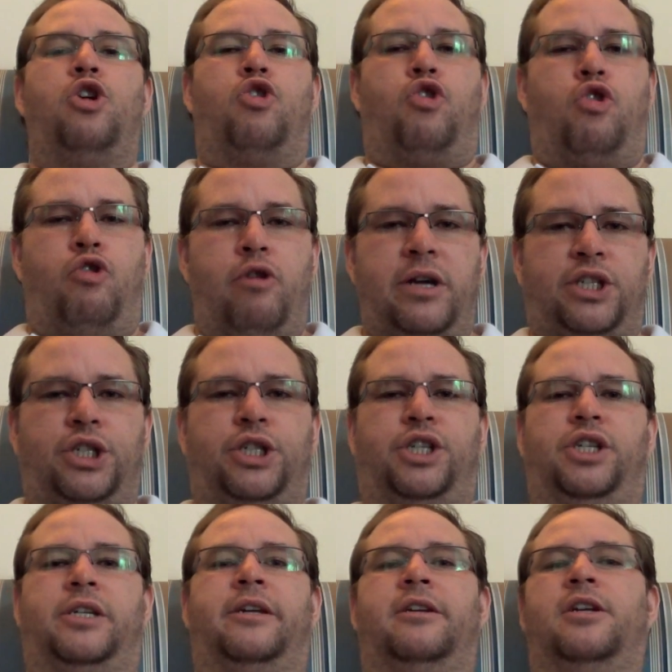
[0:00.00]

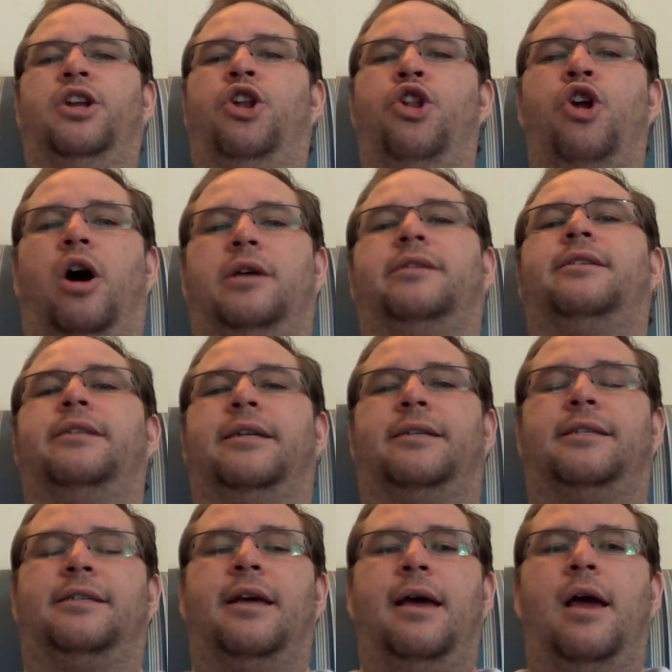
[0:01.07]
Christian
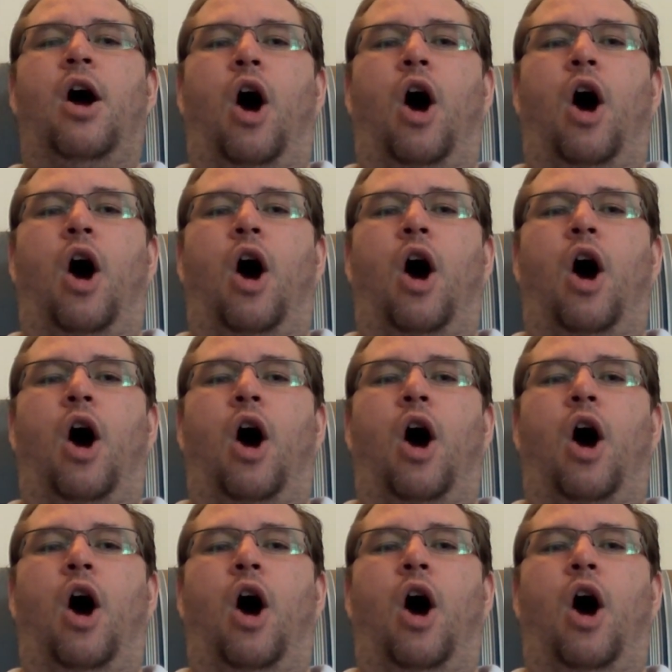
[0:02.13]
Gnostics